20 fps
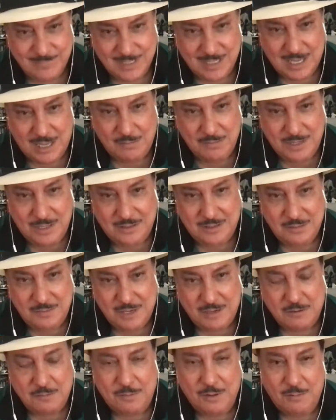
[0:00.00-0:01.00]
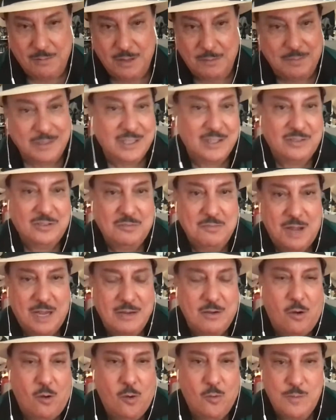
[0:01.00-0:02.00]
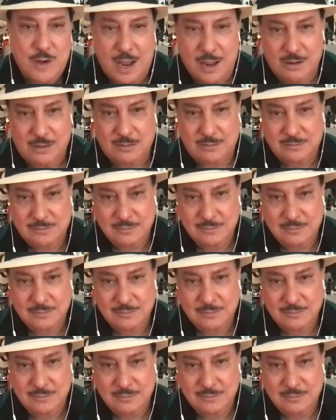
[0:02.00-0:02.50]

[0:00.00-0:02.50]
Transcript: I'm in the Dominican Republic, but this is my home now.